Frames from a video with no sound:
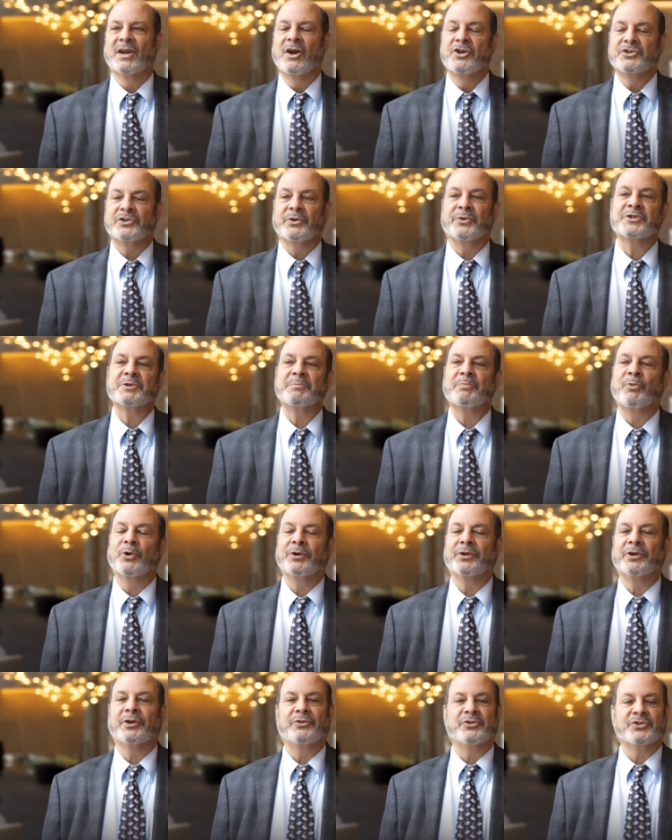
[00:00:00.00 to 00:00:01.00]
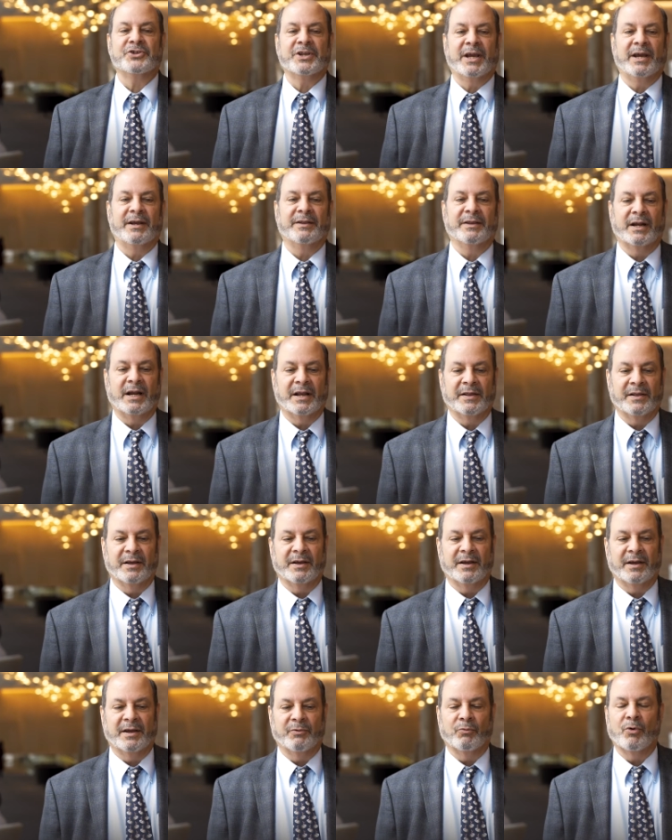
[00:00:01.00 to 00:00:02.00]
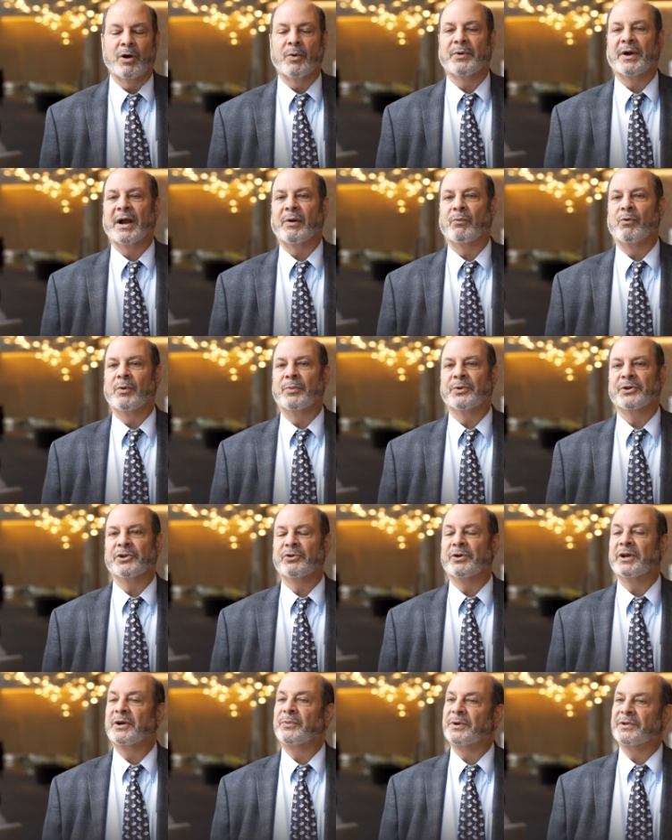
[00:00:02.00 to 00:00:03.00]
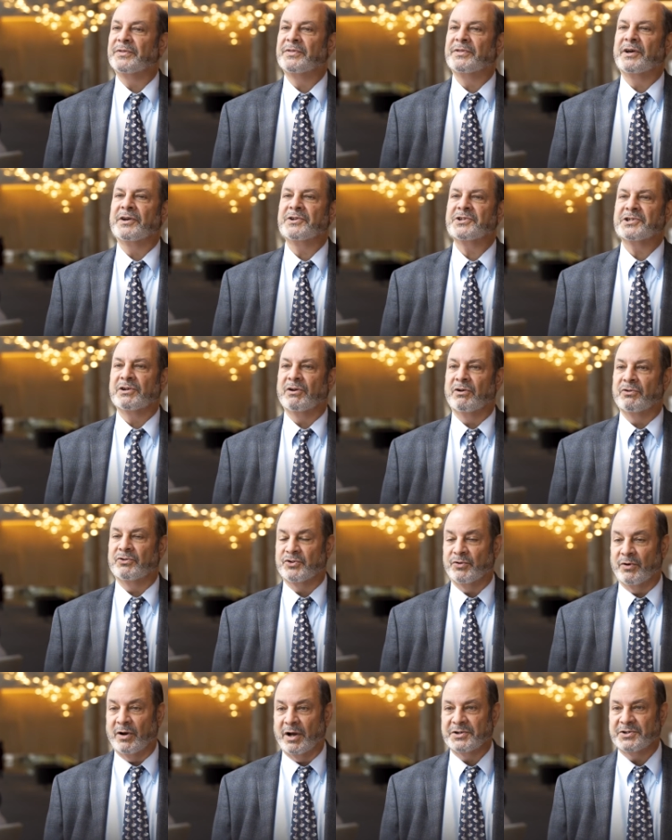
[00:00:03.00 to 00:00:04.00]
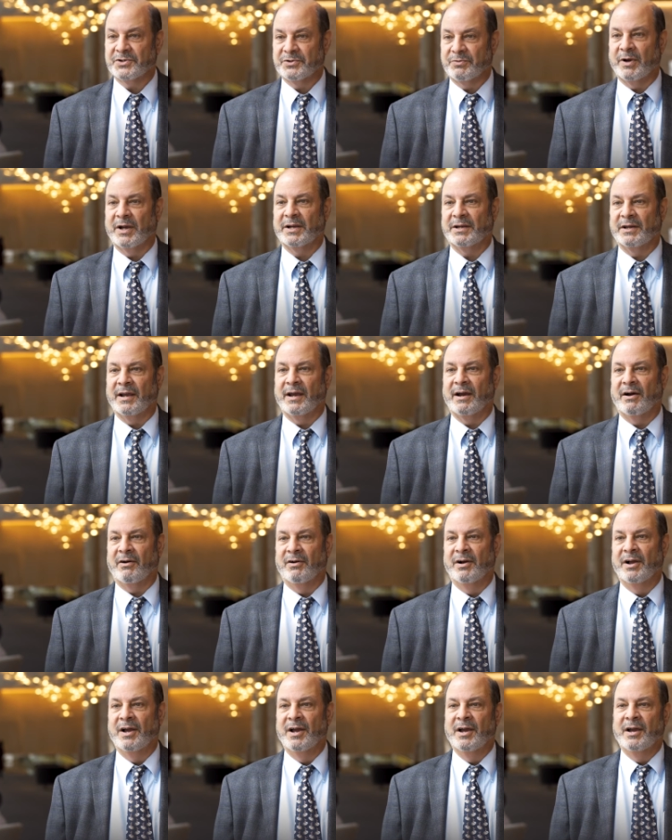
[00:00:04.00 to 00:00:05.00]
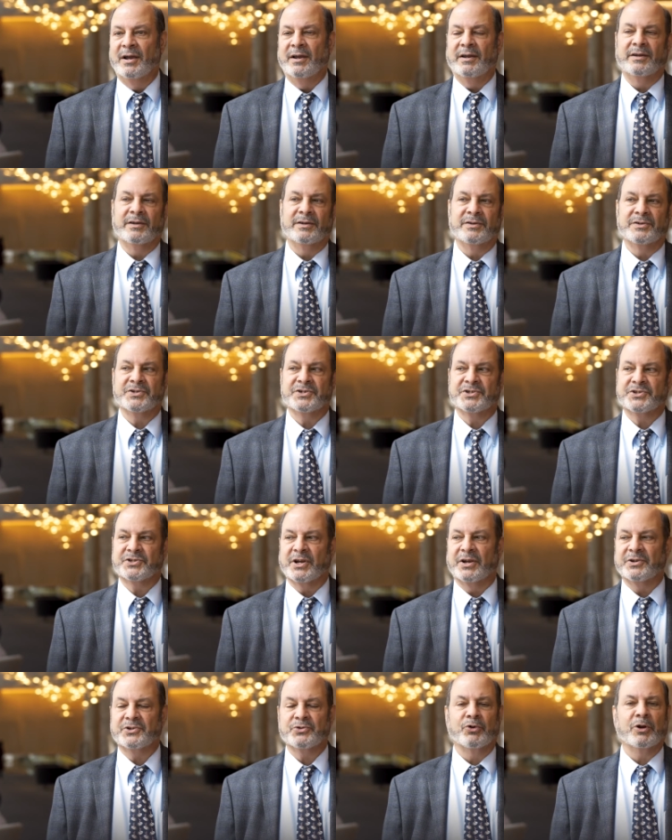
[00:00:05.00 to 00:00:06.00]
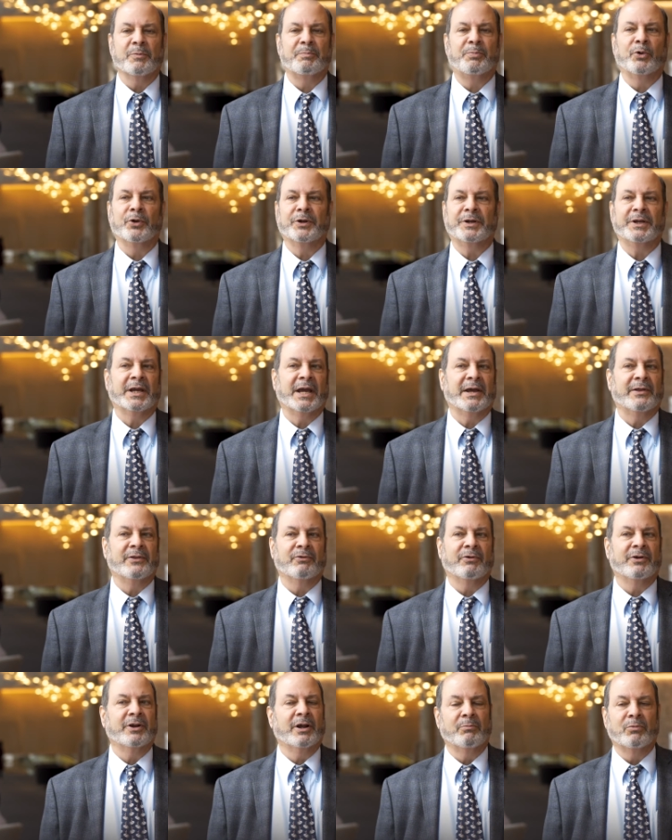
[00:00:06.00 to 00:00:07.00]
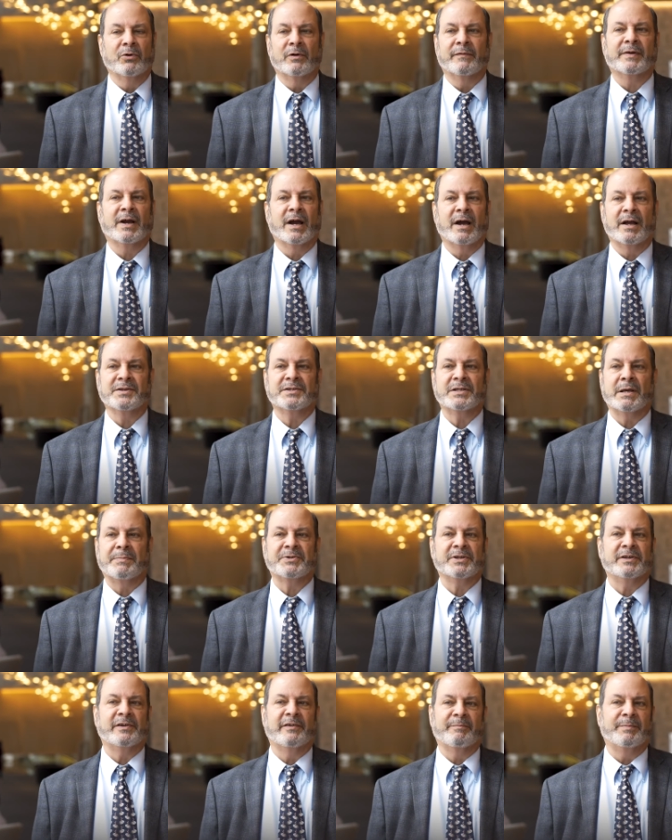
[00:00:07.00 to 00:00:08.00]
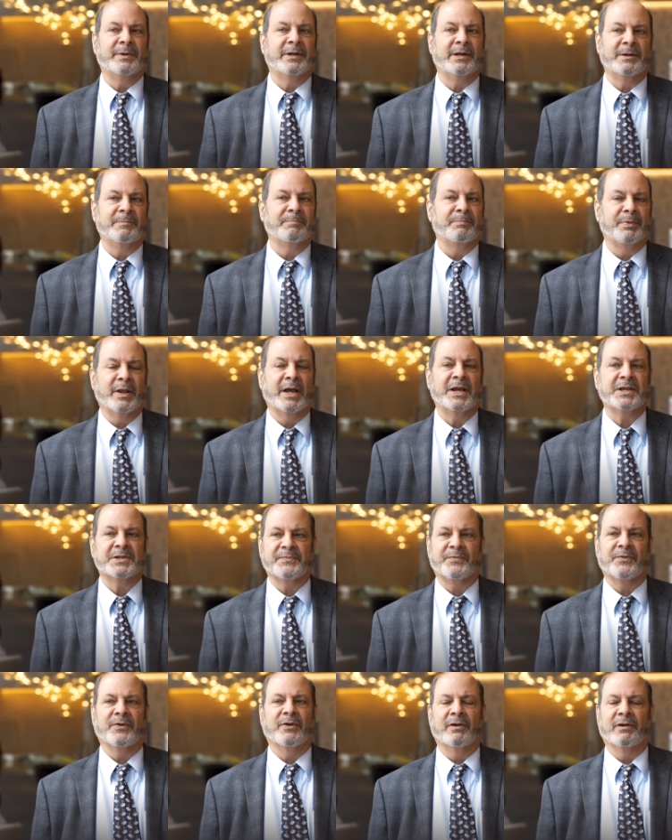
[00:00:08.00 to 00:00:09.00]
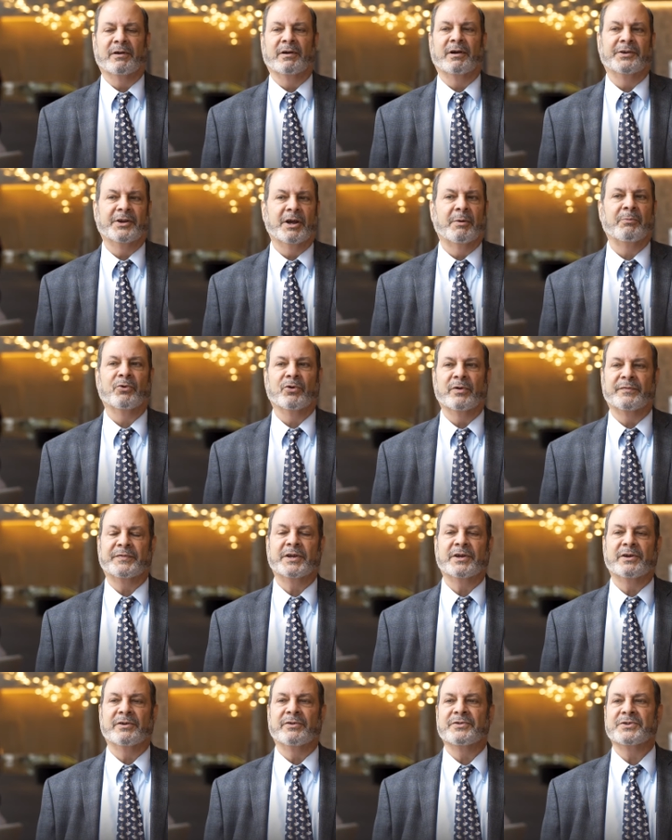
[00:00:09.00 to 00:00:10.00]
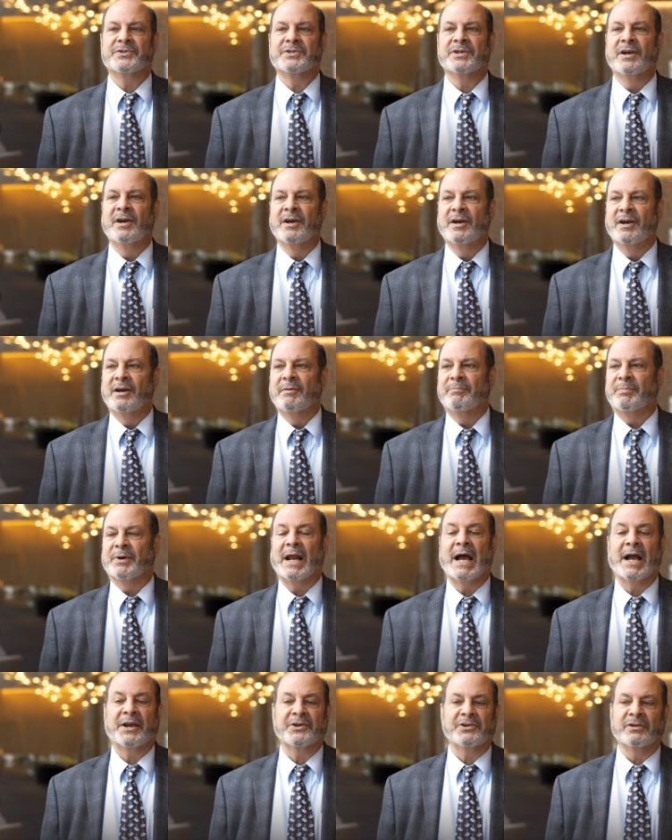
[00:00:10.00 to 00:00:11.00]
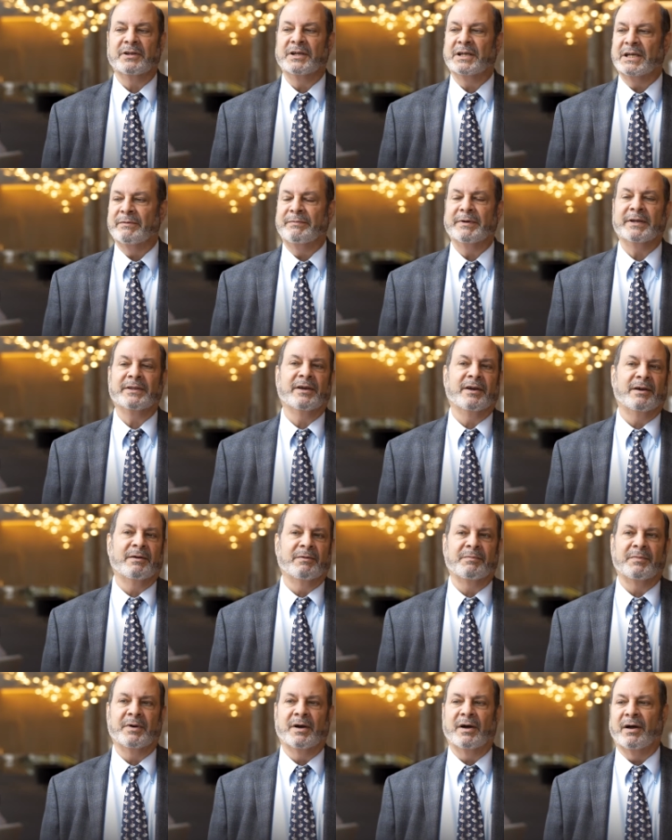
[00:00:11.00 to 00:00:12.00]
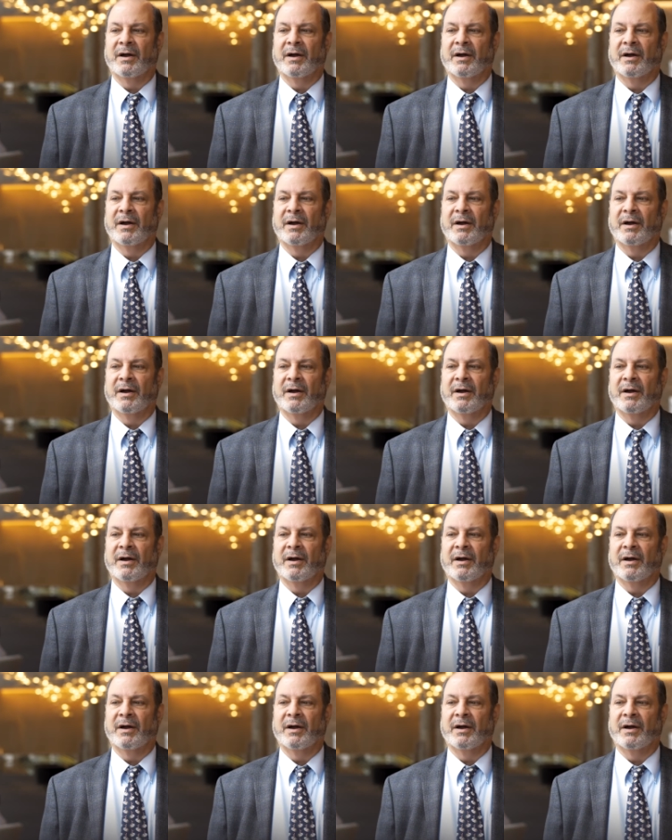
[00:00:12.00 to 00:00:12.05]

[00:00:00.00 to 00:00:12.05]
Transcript: So it's important to understand that what we're doing with Zero Trust right now is sort of pulling together a number of concepts that have been in place for a number of years, but actually giving them